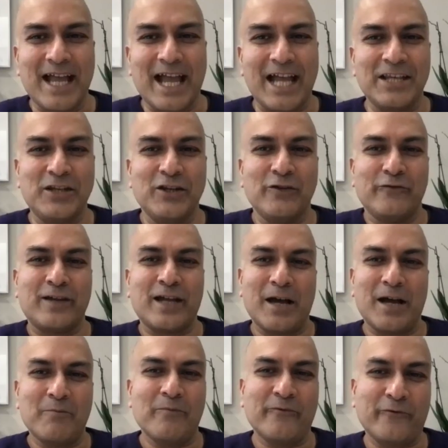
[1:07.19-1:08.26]
and you've
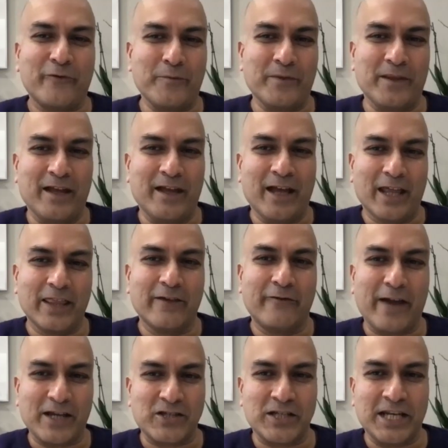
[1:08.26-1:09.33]
come from the the
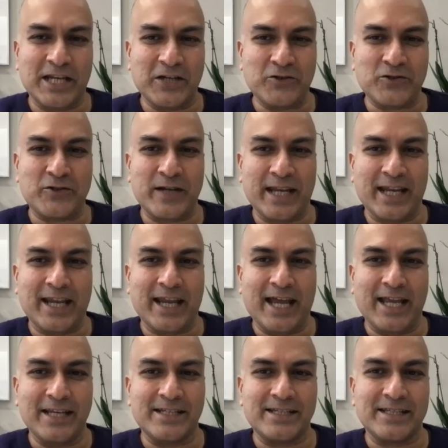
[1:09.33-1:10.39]
fashion industry,
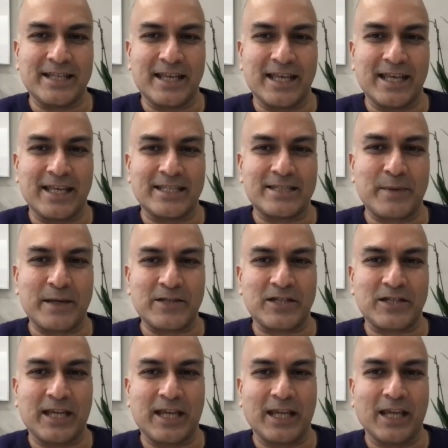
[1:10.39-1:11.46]
and uh,
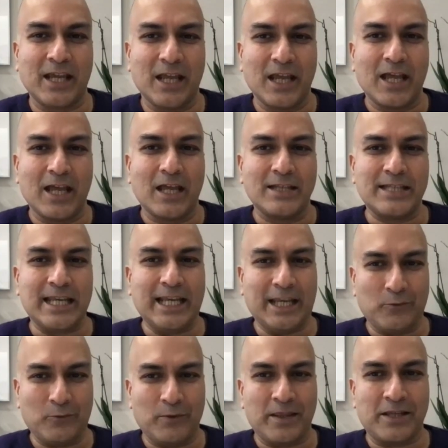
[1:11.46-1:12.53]
especially
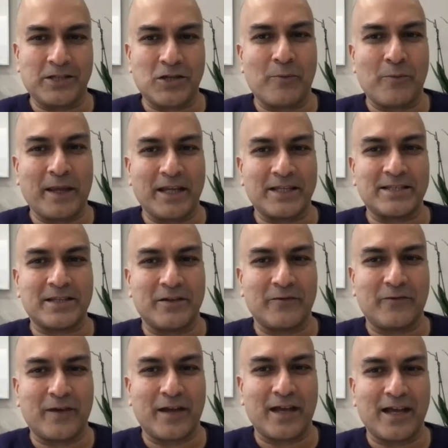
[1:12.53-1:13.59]
dealing with the topics
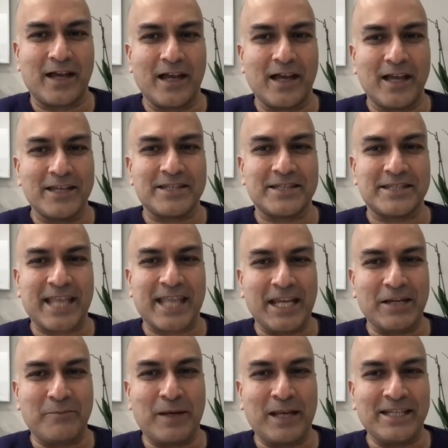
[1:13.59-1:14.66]
of uh,
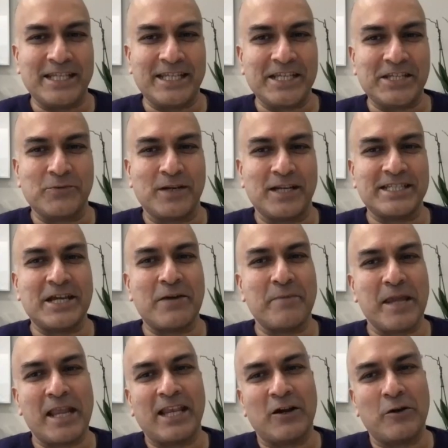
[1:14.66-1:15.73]
sustainability. Do you want to tell
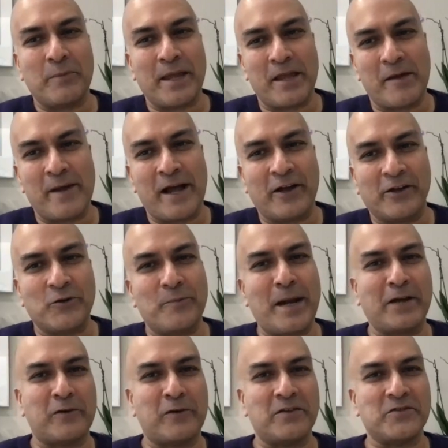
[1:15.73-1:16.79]
me a little bit about your
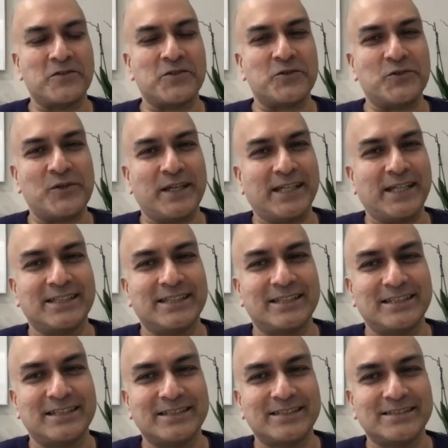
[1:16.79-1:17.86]
background story?
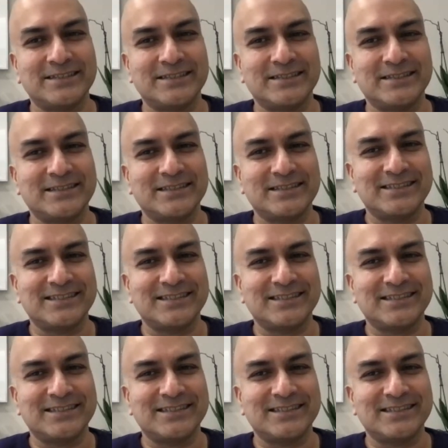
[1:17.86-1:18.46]
So